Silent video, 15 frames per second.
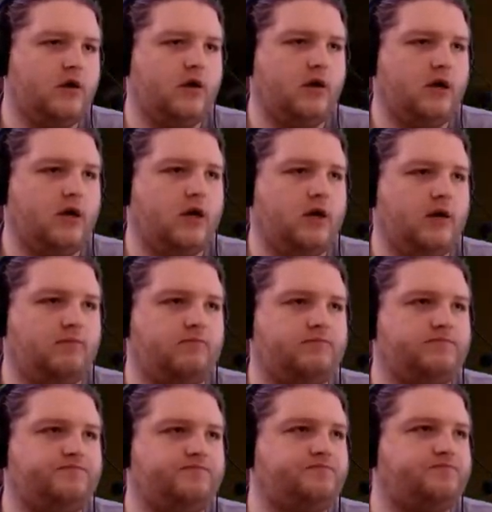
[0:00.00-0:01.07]
Um.
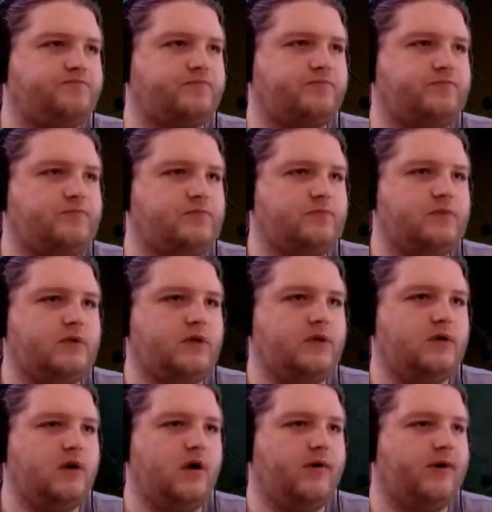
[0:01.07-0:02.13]

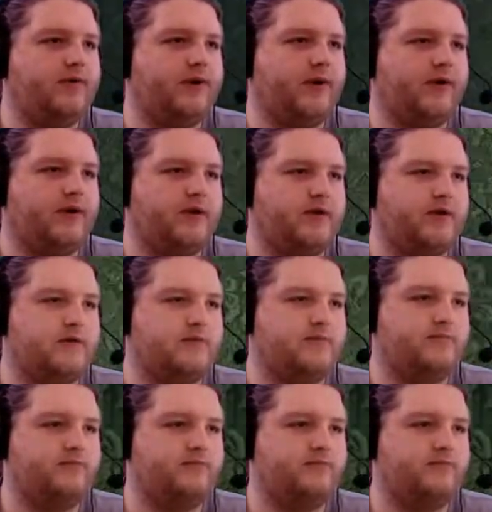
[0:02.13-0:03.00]
Oh, here we go, another...